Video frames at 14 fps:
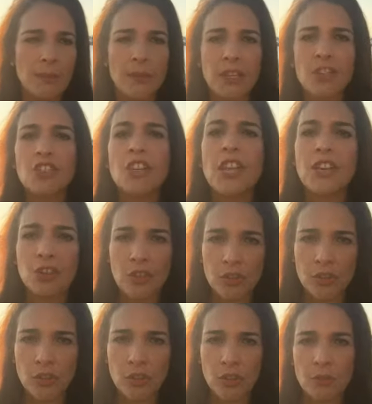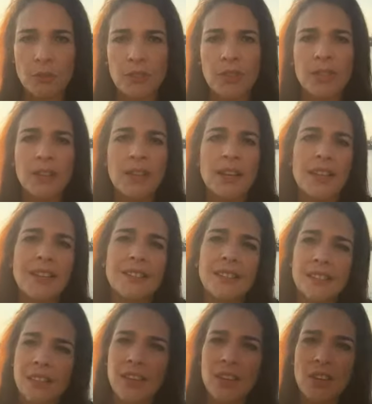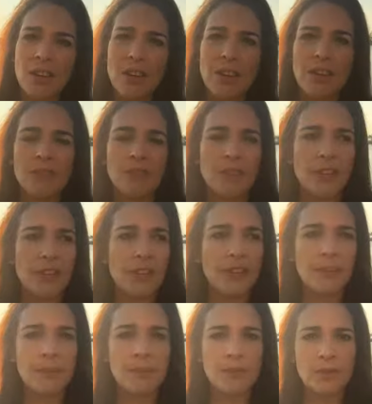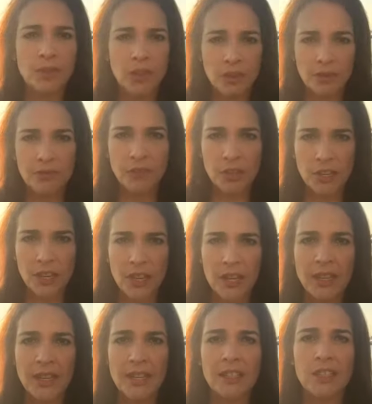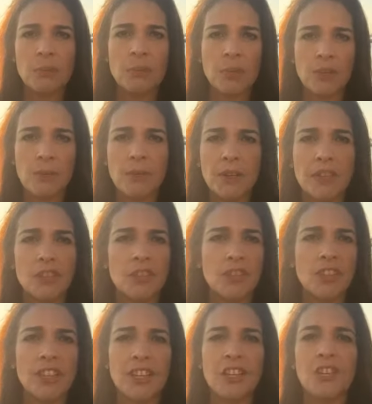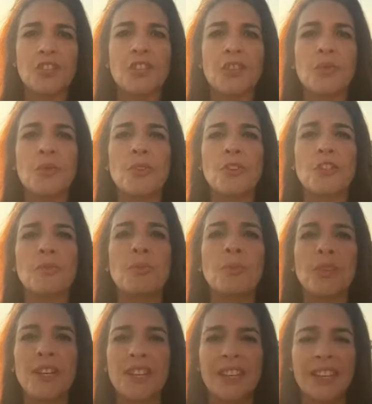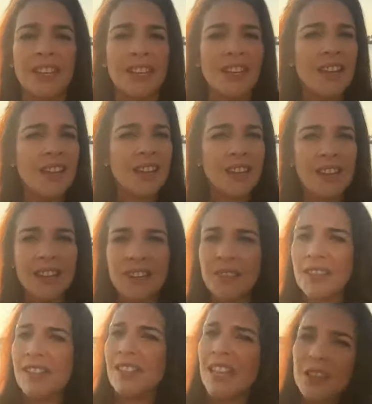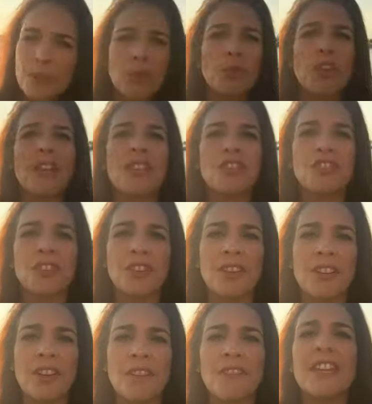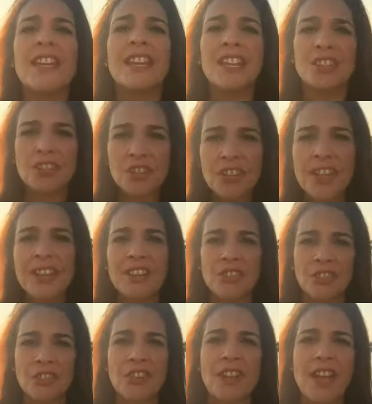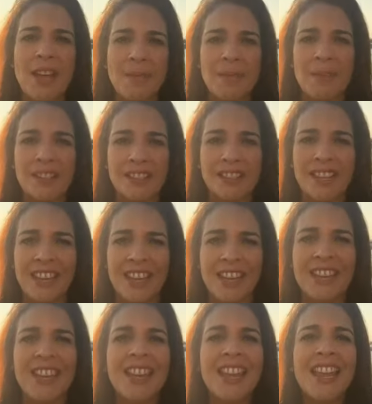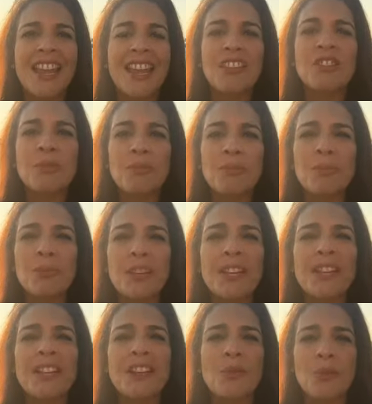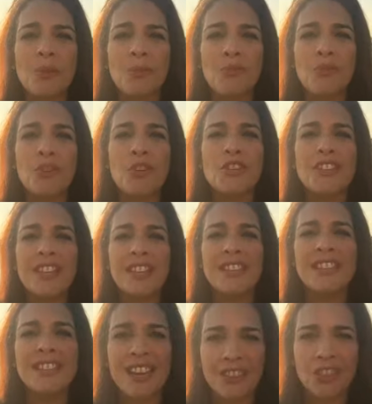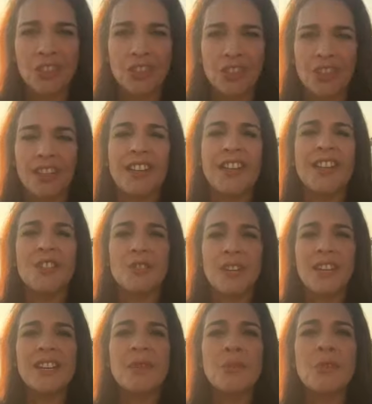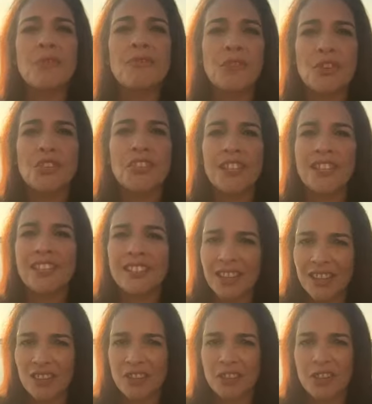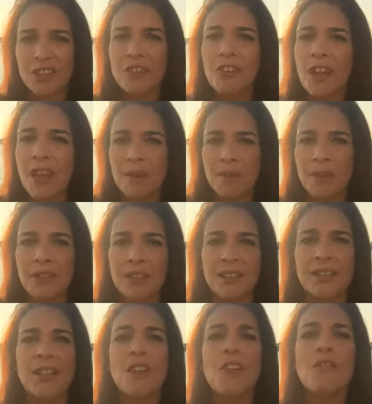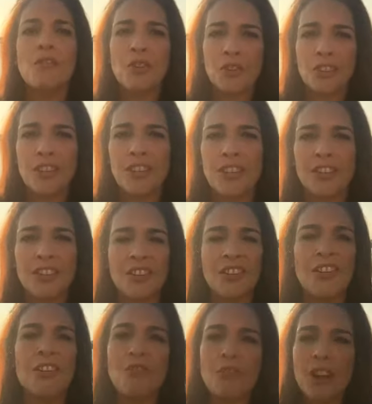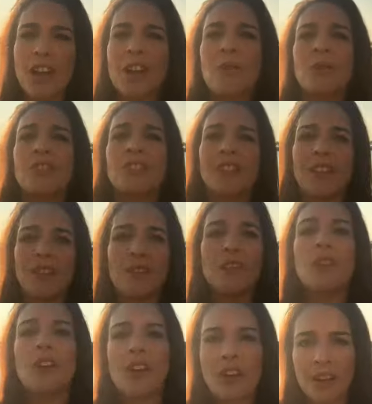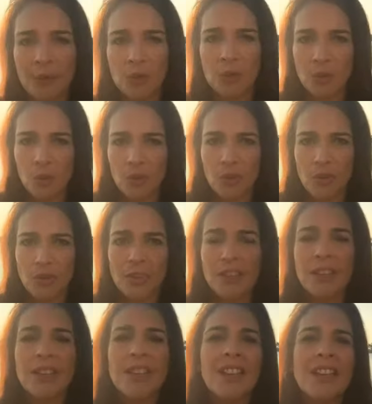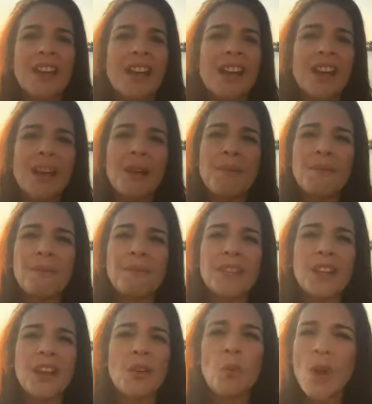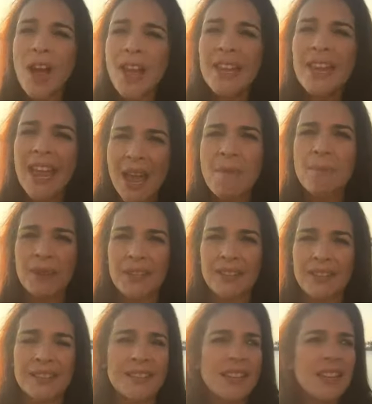in general terms, as the kickoff of today is pretty much geared towards bringing the celebration of the International Happiness Day, and to bring our first intention, create our first intention of happiness for the year, for ourselves, for our world. Why happiness?